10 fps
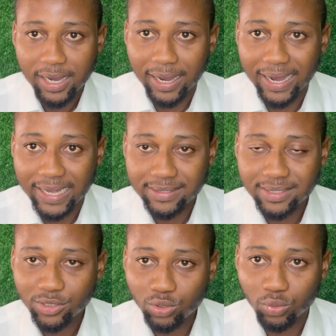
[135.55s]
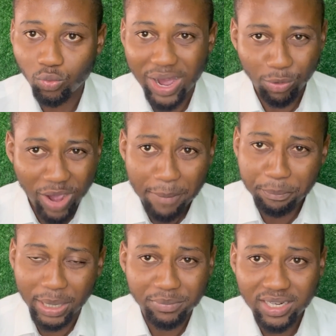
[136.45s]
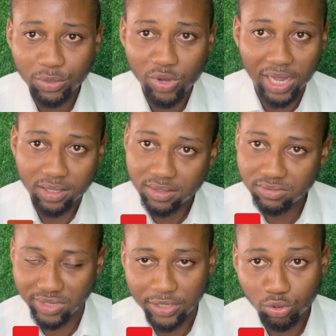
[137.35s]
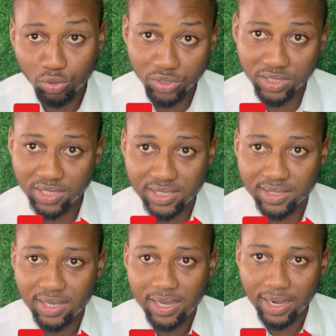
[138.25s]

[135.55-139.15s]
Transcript: And why primarily we are trying to do this